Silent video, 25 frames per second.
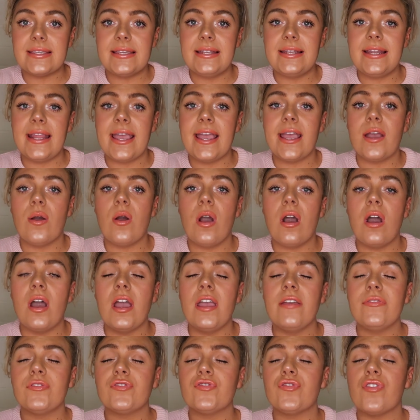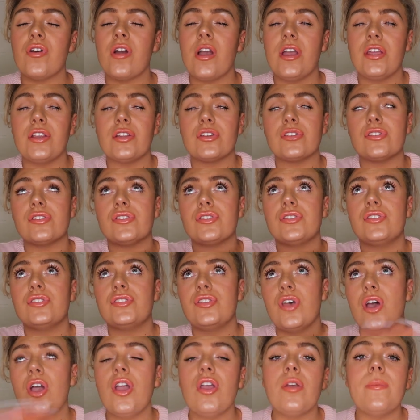Now, I've tried
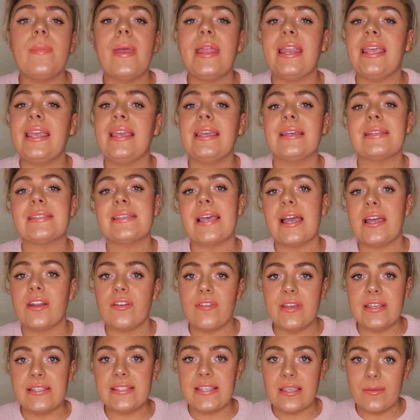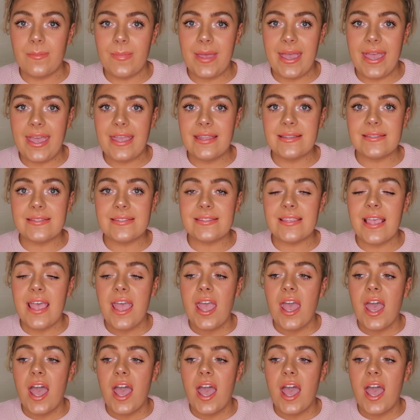so many tan erasing mitts,